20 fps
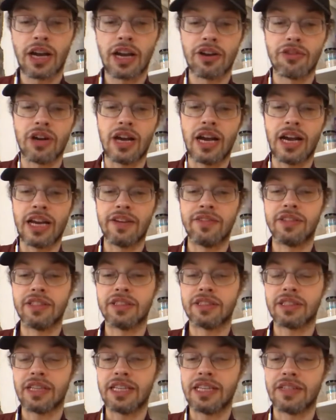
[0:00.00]
arrived in
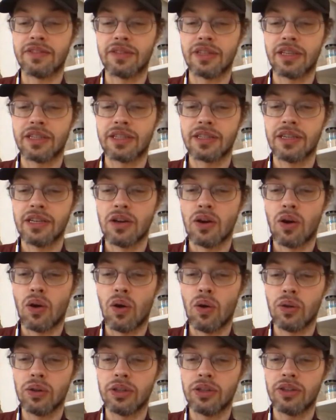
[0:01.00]
sight of it,
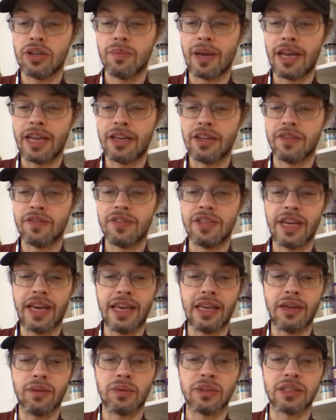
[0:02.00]
all that remained of
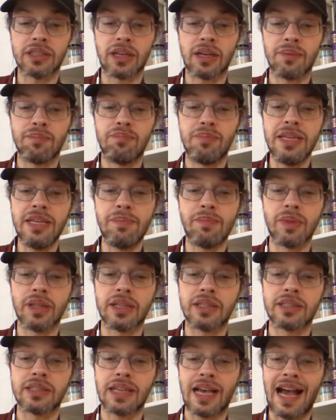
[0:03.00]
day was a
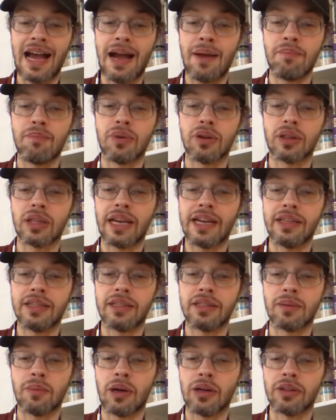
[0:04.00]
beamless amber light
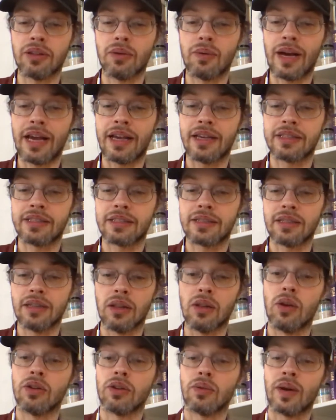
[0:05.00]
along the west,
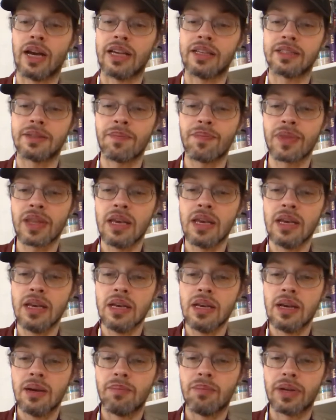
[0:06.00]

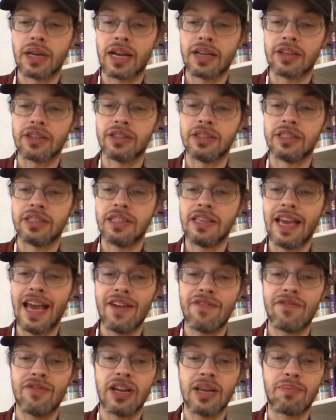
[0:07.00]
but I could see
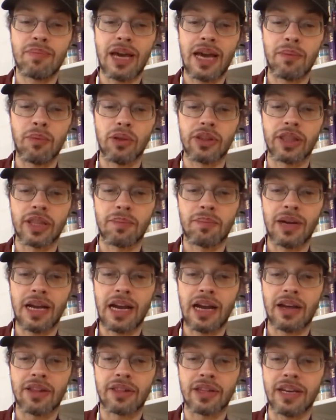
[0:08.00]
every pebble on the
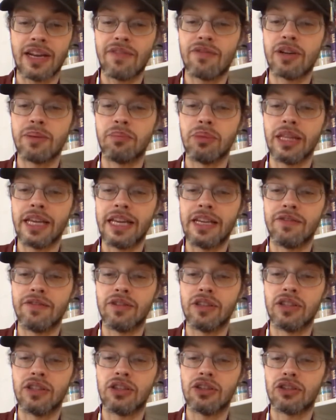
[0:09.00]
path and every blade
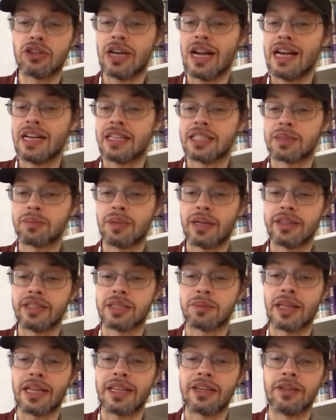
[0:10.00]
of grass by the
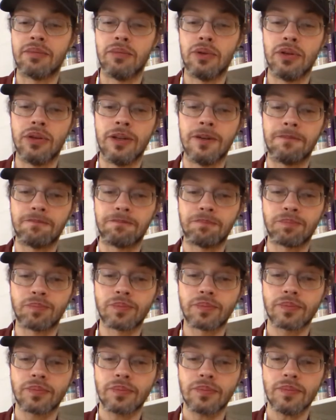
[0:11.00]
splendid moon.
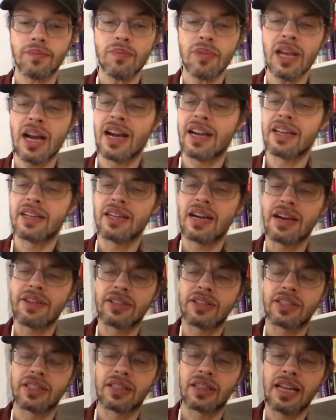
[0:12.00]
I had neither
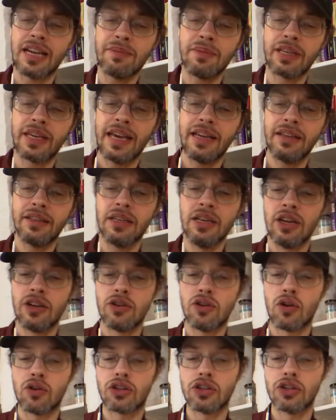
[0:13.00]
to climb the gate
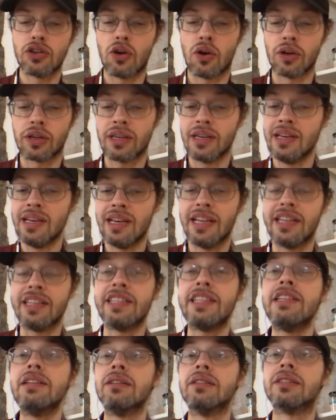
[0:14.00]
nor to knock. It
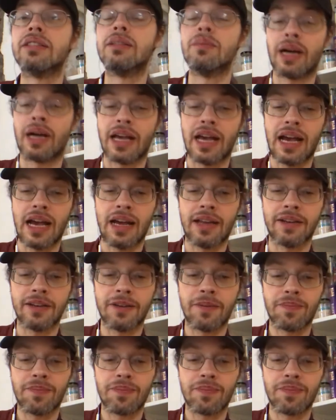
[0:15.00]
yielded to my hand.